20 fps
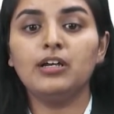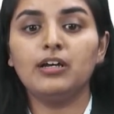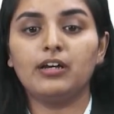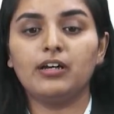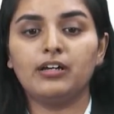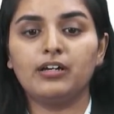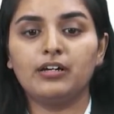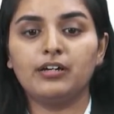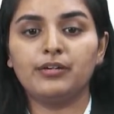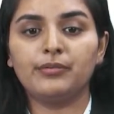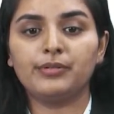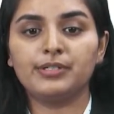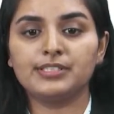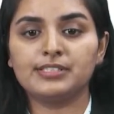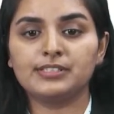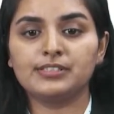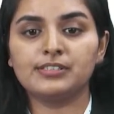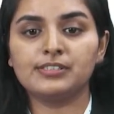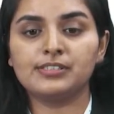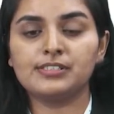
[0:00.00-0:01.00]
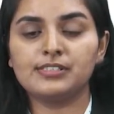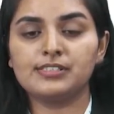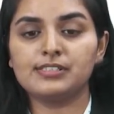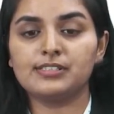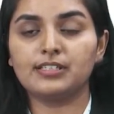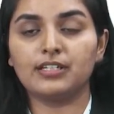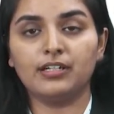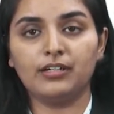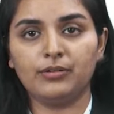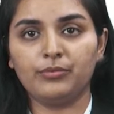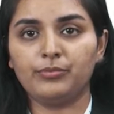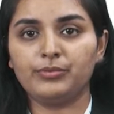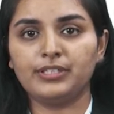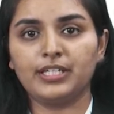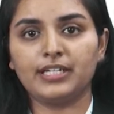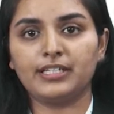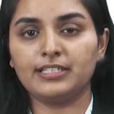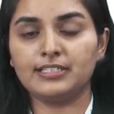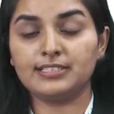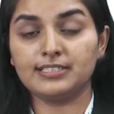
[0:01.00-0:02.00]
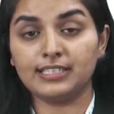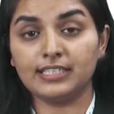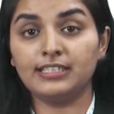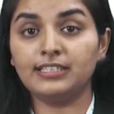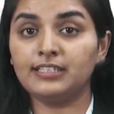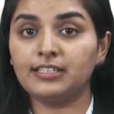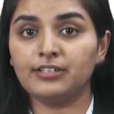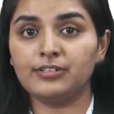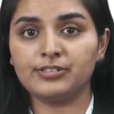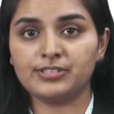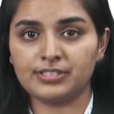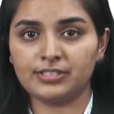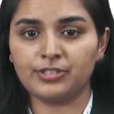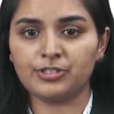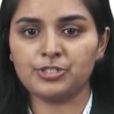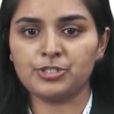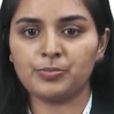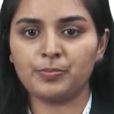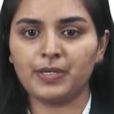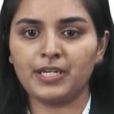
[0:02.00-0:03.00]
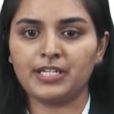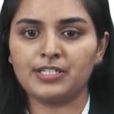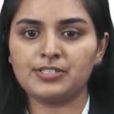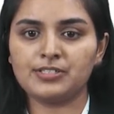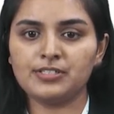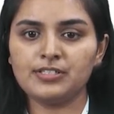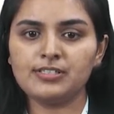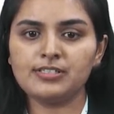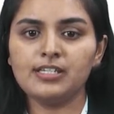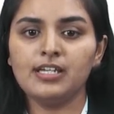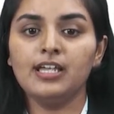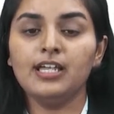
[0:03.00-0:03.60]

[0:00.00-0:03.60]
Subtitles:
results that is in their search pages,